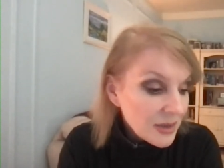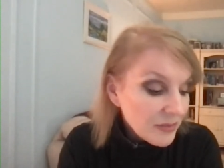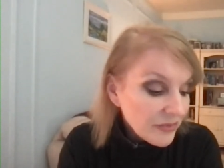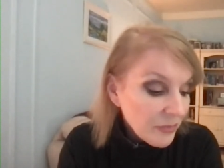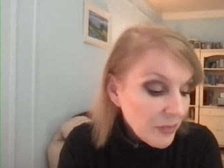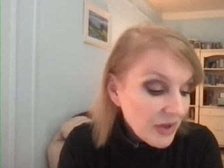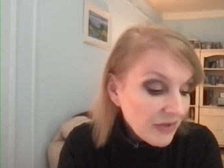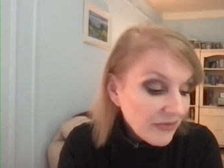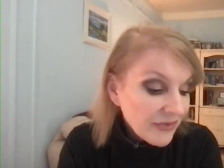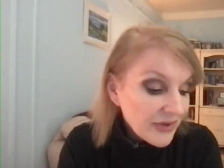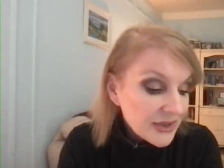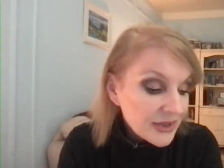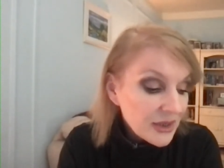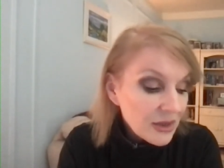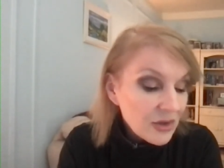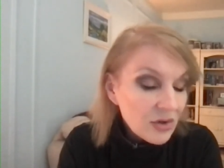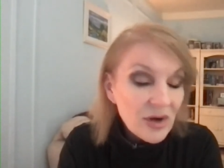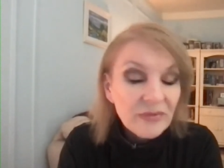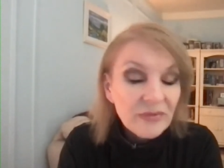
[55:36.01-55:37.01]
the Belfast
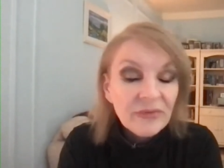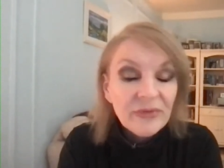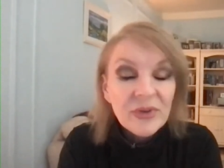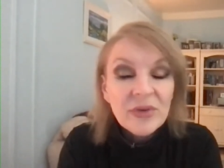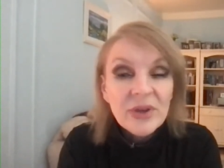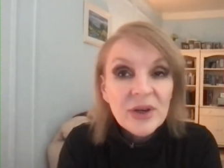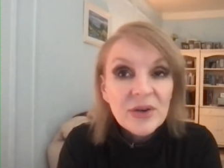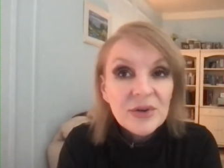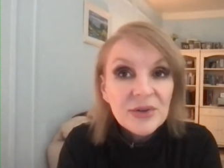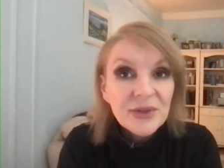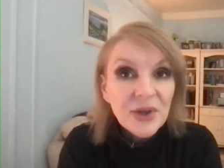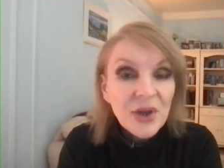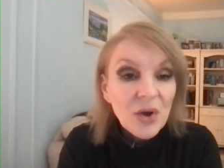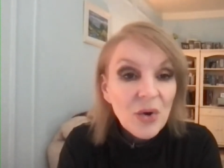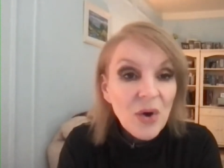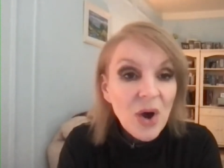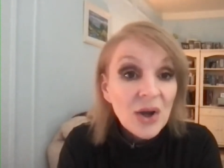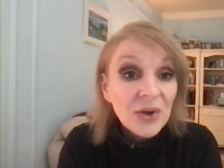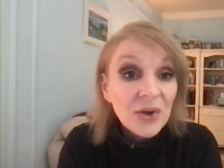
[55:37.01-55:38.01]
Telegraph a few years ago
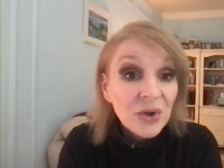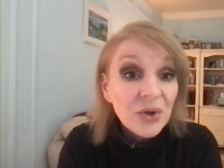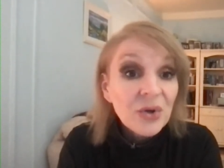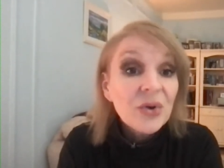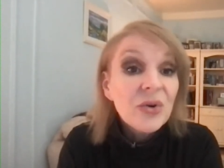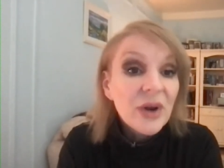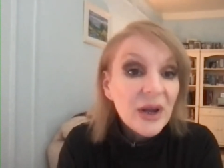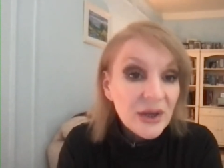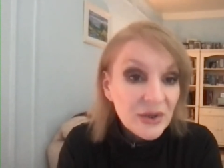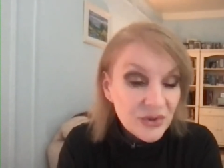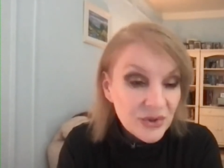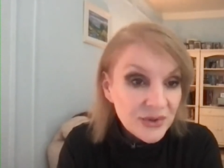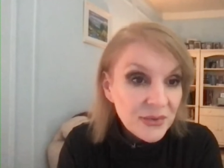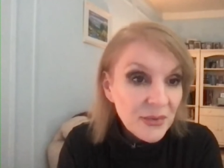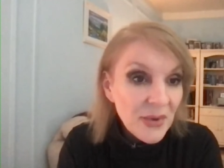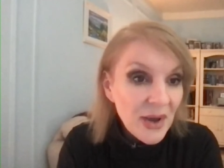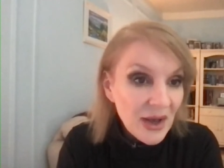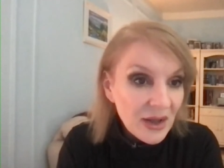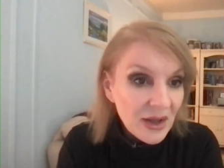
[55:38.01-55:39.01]
on Newgrange as
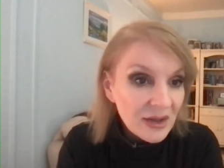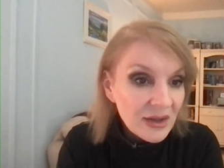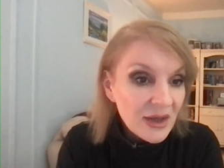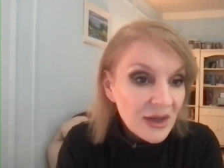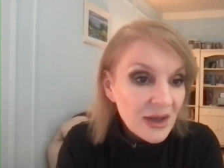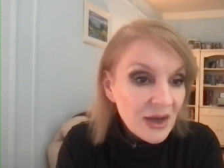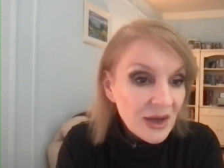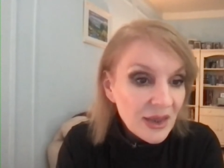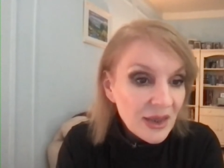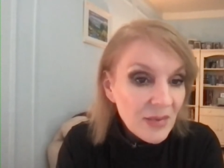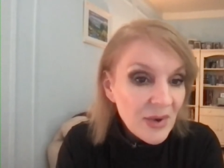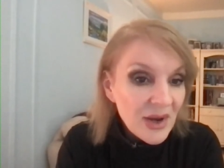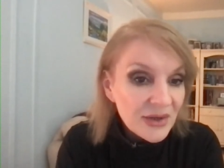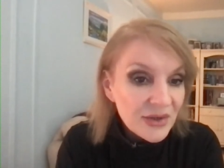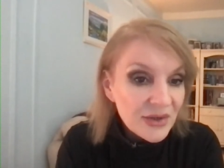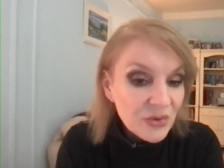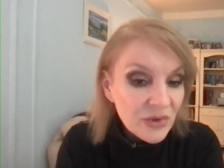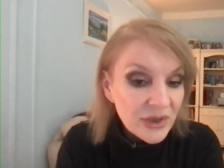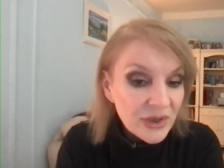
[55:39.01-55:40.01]
well, and the
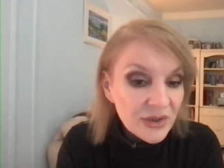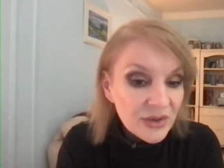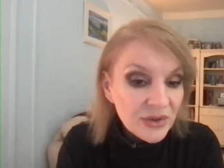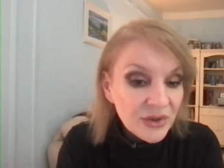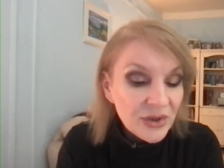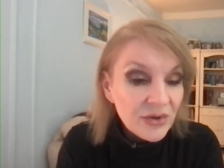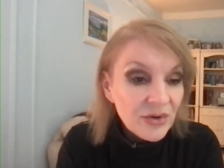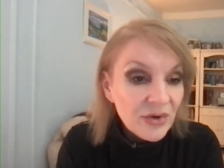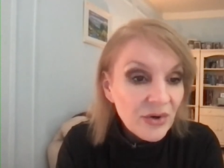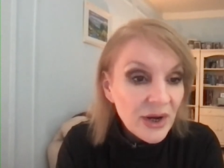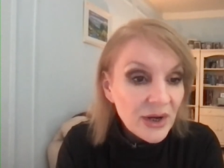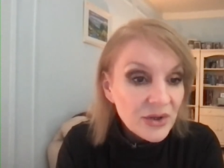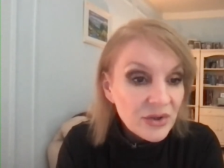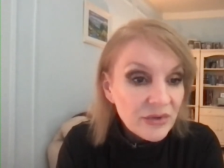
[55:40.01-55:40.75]
backstory to Newgrange.